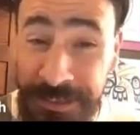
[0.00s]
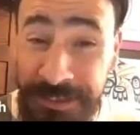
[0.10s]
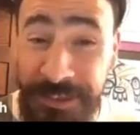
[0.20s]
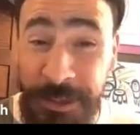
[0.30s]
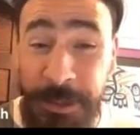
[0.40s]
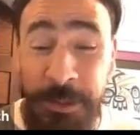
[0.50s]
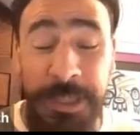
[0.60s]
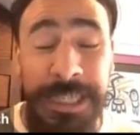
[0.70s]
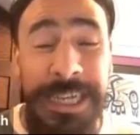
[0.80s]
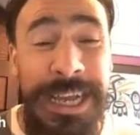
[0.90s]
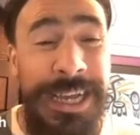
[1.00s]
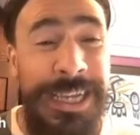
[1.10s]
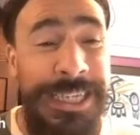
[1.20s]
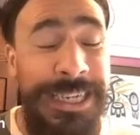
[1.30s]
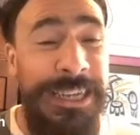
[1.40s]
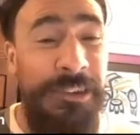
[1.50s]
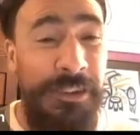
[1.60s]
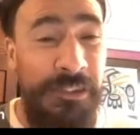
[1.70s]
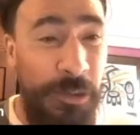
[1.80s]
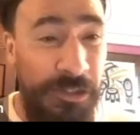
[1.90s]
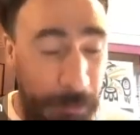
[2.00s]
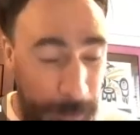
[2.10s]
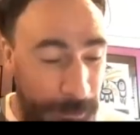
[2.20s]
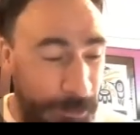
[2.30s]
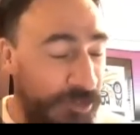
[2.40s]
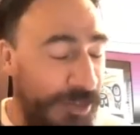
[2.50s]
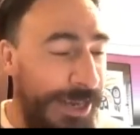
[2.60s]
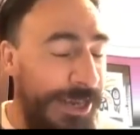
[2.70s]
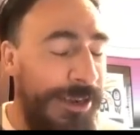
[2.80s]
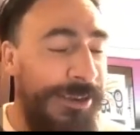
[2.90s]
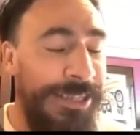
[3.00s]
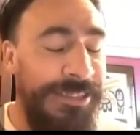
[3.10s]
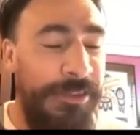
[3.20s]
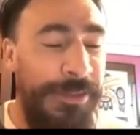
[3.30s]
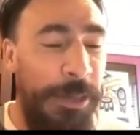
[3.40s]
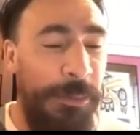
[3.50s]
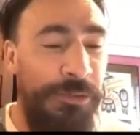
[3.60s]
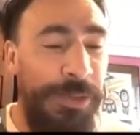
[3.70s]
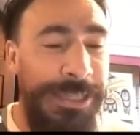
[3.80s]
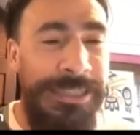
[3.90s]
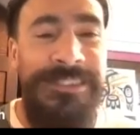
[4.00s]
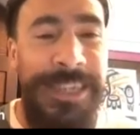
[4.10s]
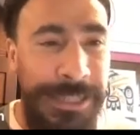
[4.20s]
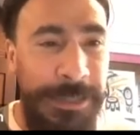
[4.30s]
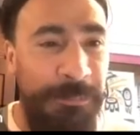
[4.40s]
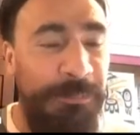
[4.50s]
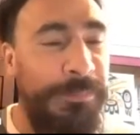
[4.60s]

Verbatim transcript: So uh, getting the results published there, and so that was really exciting.